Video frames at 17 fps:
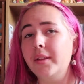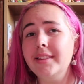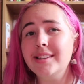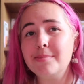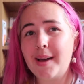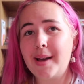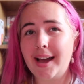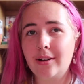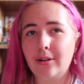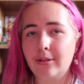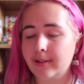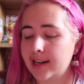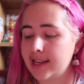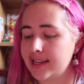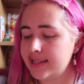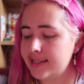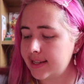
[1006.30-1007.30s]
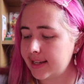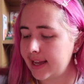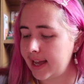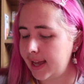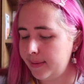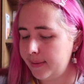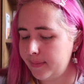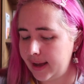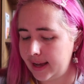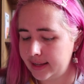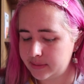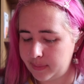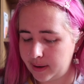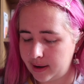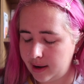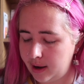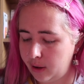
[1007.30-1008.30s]
this bag got released, it came as
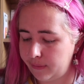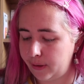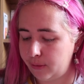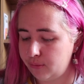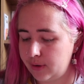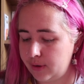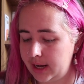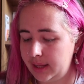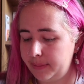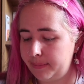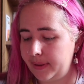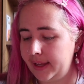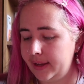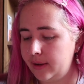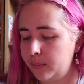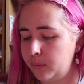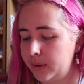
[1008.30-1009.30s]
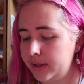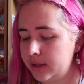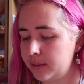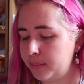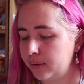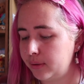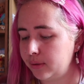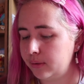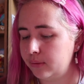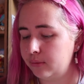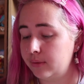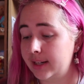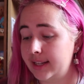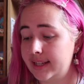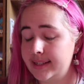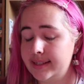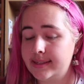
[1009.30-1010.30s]
part of a really big Winnie the Pooh
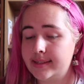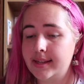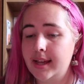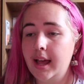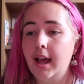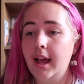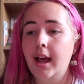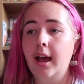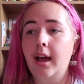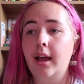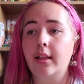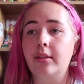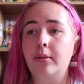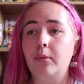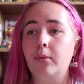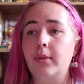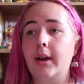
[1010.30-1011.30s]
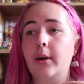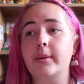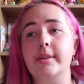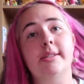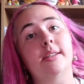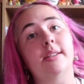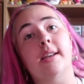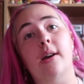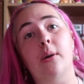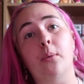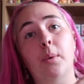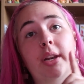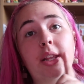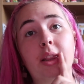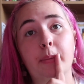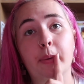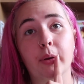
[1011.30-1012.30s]
release. There was the
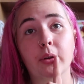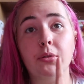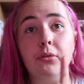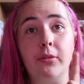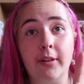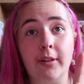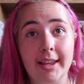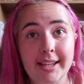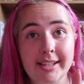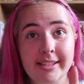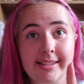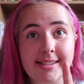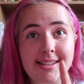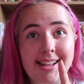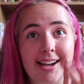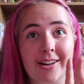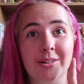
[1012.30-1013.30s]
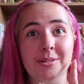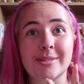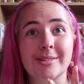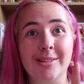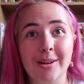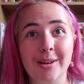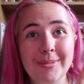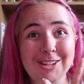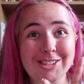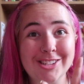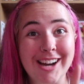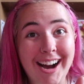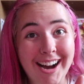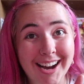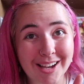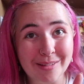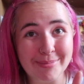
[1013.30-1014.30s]
Winnie the Pooh fleece that got so much
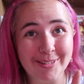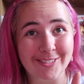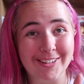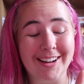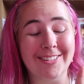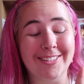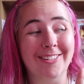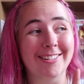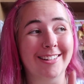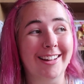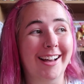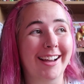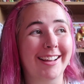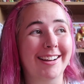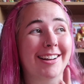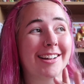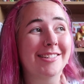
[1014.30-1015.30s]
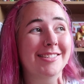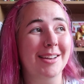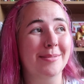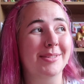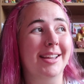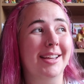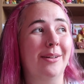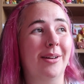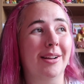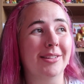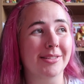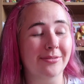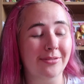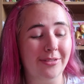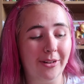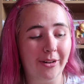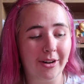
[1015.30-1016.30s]
hype around online, and I was able to get while I was in
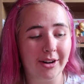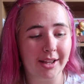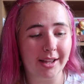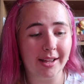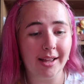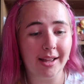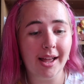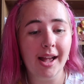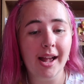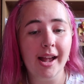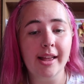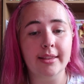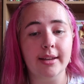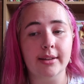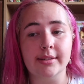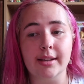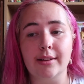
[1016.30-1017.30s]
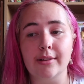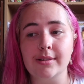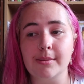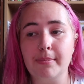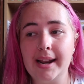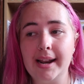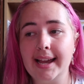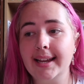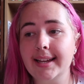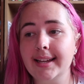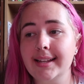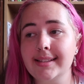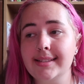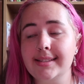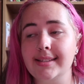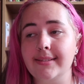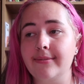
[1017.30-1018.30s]
Florida. There was like loads of
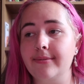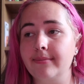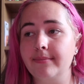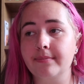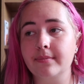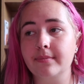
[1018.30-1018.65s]
blankets and